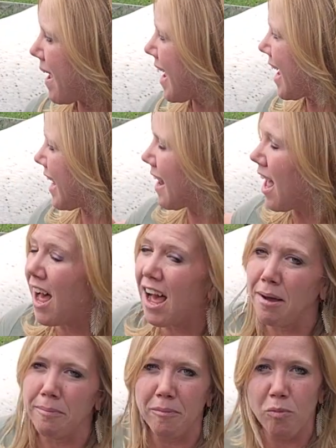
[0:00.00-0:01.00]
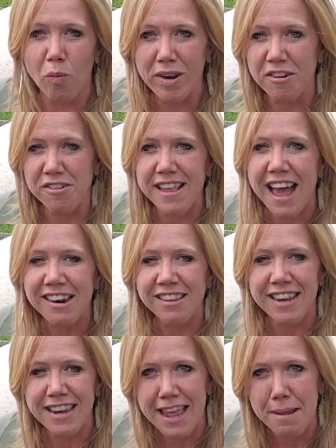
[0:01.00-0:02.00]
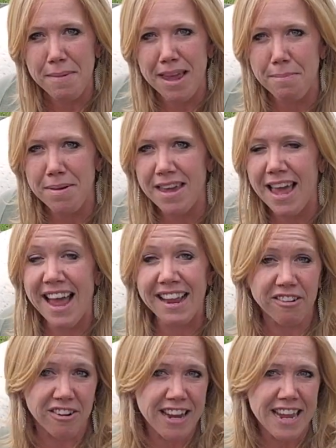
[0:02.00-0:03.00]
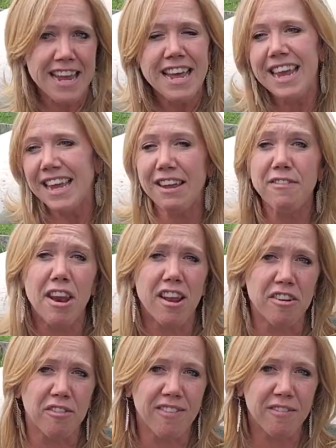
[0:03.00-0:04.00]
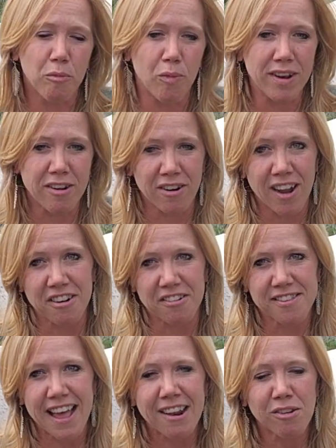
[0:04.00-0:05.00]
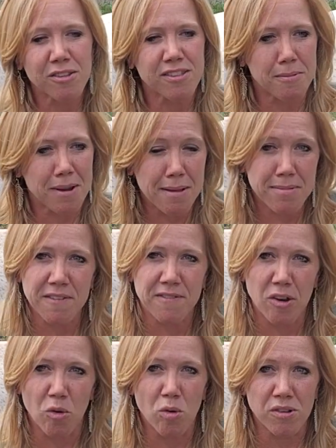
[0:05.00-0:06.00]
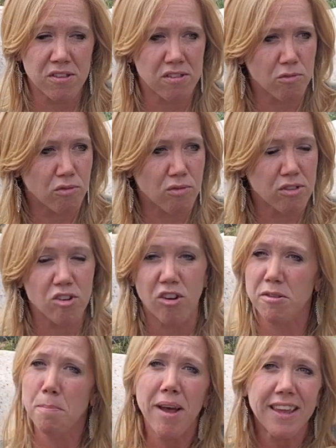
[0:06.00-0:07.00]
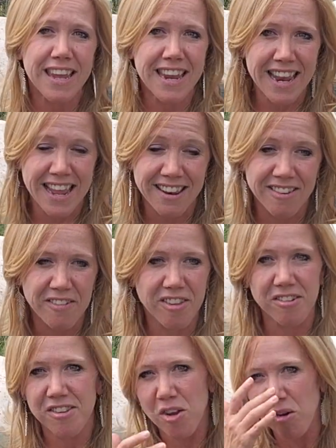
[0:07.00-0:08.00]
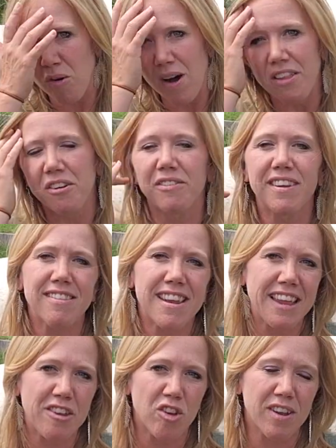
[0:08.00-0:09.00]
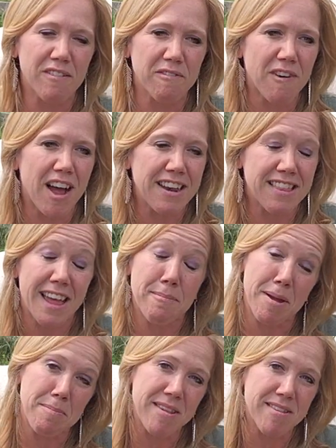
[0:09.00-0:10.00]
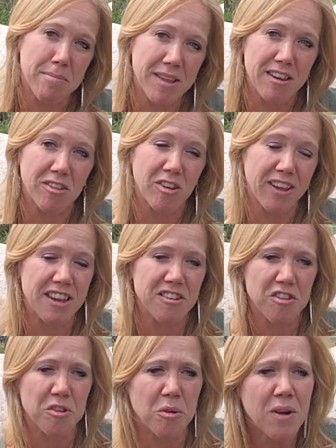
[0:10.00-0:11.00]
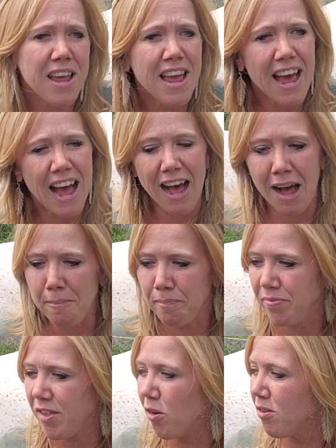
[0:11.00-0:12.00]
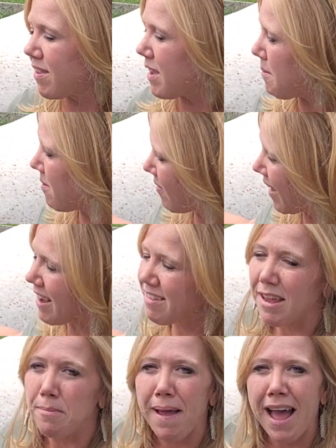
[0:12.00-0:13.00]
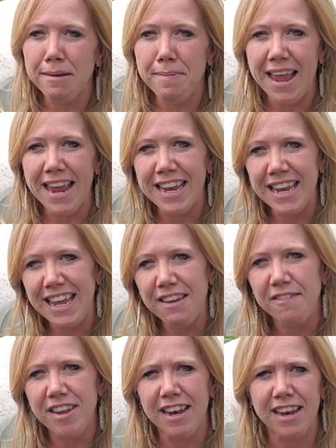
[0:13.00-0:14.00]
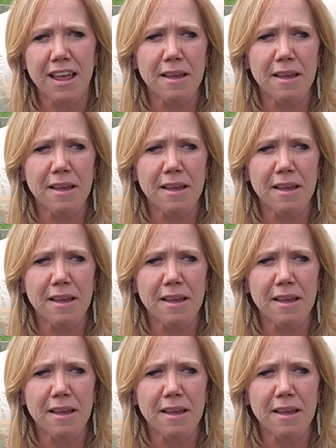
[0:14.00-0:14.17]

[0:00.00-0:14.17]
pain. When you're saddling, they may be angry even when they're under saddle. Sometimes if your horse starts bucking and there's no other reason that you can find, that might be something to look into. You'll see, like I said, back pain, even